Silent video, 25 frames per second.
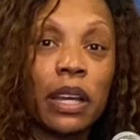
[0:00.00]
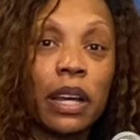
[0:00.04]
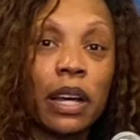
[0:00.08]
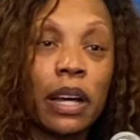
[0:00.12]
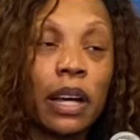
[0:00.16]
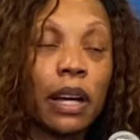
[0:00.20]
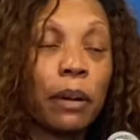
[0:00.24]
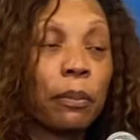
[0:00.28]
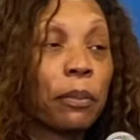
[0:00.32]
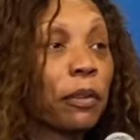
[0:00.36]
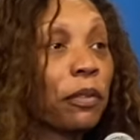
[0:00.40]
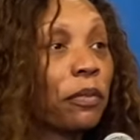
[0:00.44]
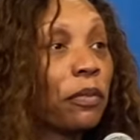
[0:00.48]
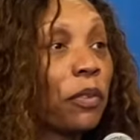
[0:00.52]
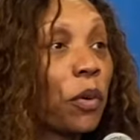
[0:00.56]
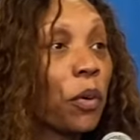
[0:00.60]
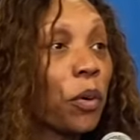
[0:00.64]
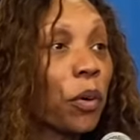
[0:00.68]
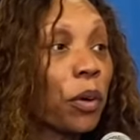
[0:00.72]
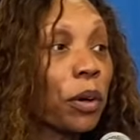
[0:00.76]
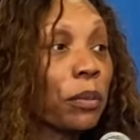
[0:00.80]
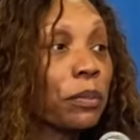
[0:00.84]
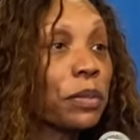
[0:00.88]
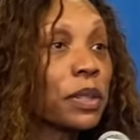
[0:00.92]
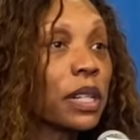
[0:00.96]

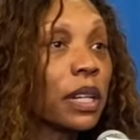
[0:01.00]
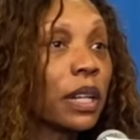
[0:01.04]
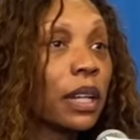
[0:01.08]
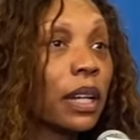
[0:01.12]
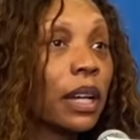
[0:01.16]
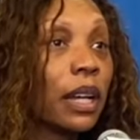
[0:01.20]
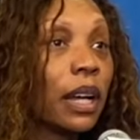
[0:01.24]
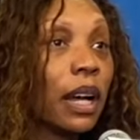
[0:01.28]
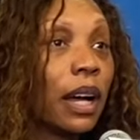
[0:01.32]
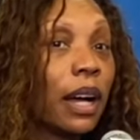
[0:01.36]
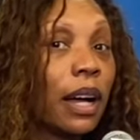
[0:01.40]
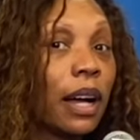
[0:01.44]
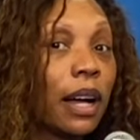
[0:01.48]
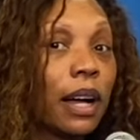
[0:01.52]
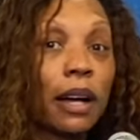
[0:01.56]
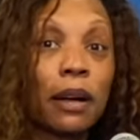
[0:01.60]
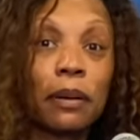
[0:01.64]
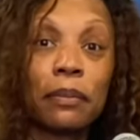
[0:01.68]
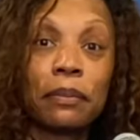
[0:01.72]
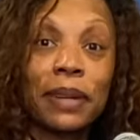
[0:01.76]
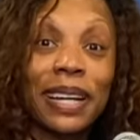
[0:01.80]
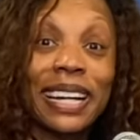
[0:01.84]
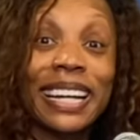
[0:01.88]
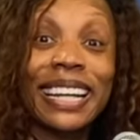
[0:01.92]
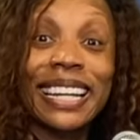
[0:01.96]
performed
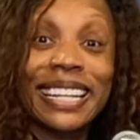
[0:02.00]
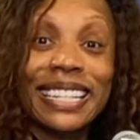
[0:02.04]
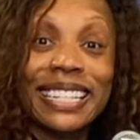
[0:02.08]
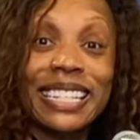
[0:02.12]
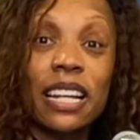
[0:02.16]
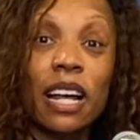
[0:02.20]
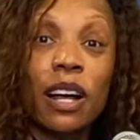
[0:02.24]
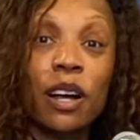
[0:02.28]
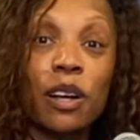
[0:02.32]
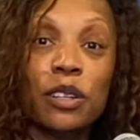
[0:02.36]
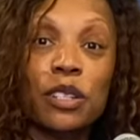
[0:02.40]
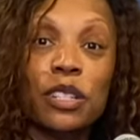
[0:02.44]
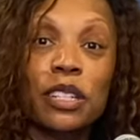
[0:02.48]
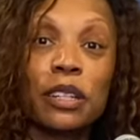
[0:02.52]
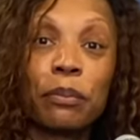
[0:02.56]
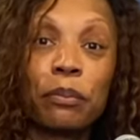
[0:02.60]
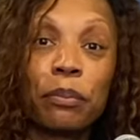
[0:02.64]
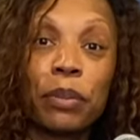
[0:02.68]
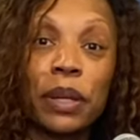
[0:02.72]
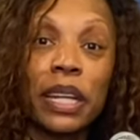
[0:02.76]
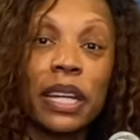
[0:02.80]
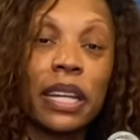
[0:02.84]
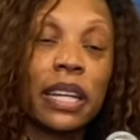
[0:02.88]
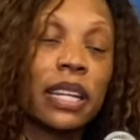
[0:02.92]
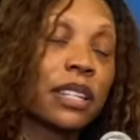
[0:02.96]
against Austin
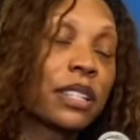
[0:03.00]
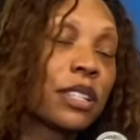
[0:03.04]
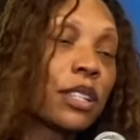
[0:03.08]
Peay.